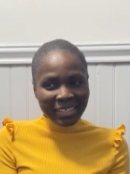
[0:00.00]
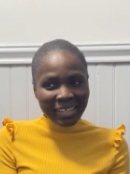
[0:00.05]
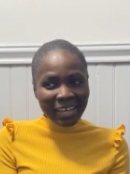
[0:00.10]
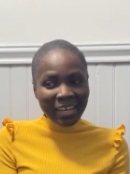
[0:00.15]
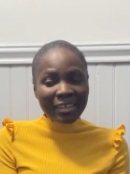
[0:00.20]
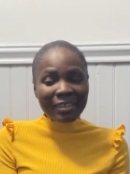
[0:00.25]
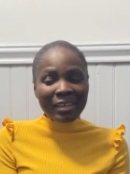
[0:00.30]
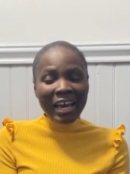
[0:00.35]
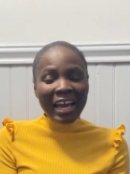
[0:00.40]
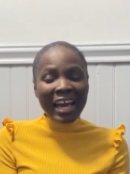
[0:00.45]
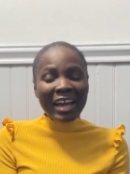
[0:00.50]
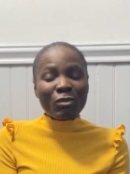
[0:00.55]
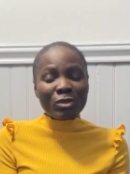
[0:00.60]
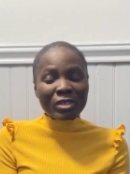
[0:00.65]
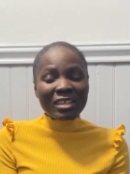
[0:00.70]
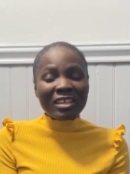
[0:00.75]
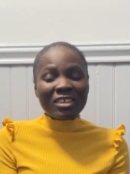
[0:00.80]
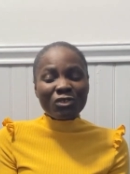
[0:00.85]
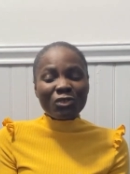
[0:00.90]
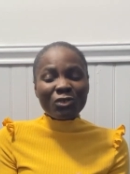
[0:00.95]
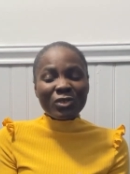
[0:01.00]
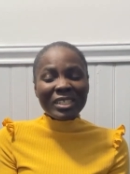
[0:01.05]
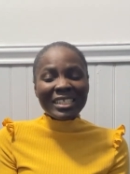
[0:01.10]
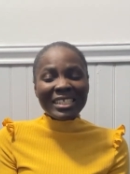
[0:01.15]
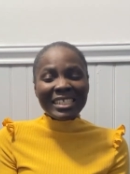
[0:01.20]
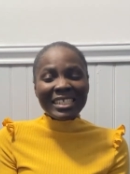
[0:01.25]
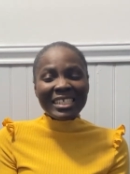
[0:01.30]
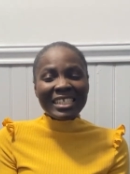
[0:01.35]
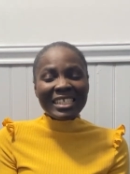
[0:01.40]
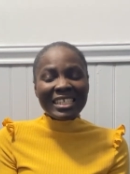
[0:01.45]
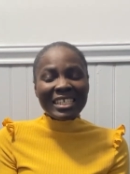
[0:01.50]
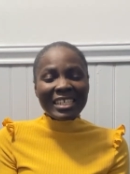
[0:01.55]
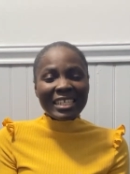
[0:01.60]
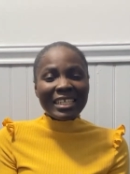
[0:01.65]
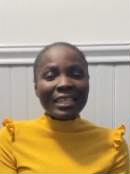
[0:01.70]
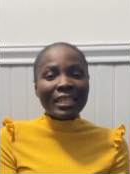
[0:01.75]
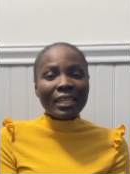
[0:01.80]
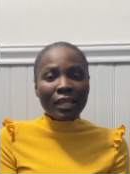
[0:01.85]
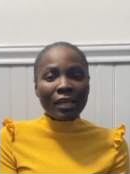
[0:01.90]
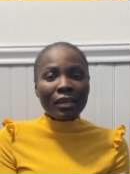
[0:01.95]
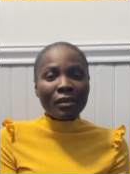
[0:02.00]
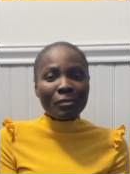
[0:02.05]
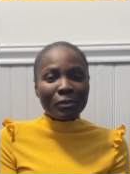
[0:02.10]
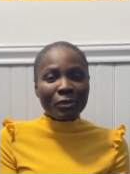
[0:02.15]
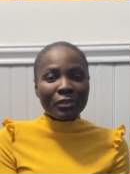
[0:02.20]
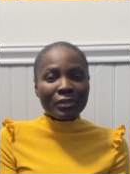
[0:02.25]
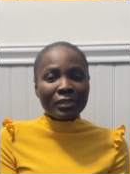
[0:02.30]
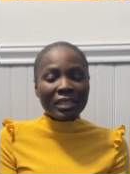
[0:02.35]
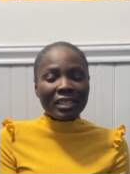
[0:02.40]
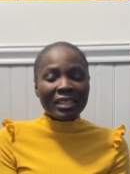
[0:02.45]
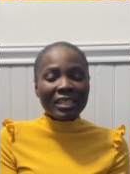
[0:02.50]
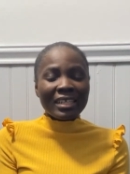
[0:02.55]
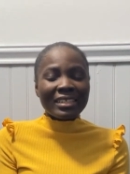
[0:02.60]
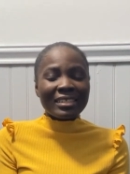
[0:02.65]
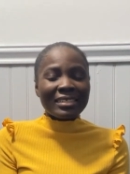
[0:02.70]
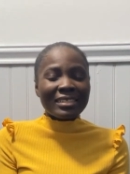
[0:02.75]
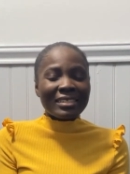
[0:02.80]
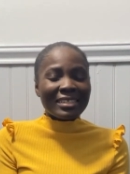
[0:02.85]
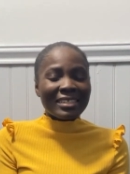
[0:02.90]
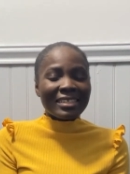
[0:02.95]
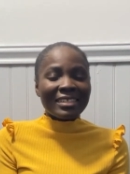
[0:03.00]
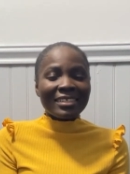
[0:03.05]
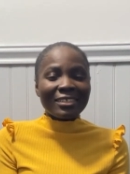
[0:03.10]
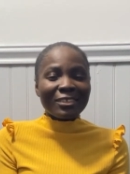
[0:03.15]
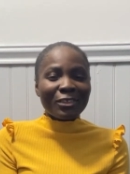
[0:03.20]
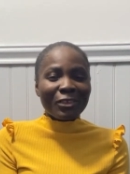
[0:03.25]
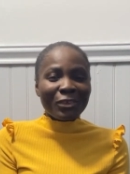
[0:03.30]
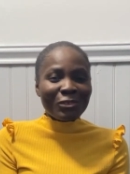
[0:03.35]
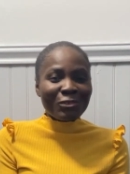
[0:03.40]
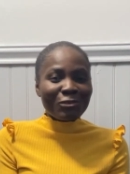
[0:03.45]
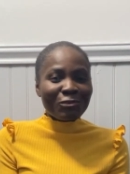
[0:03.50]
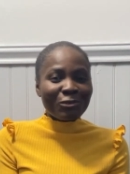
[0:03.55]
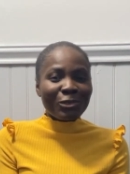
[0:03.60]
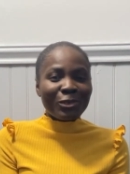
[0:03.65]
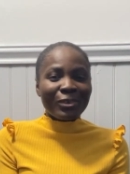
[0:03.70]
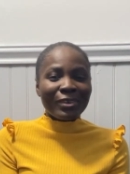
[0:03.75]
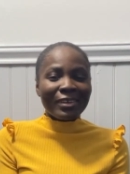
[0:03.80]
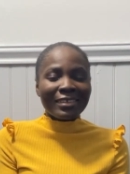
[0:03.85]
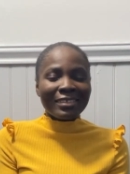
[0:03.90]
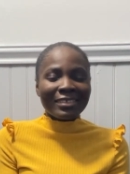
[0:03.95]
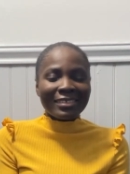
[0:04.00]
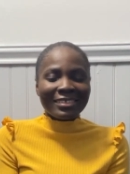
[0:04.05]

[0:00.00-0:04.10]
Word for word: I, I was actually in labor and I didn't know for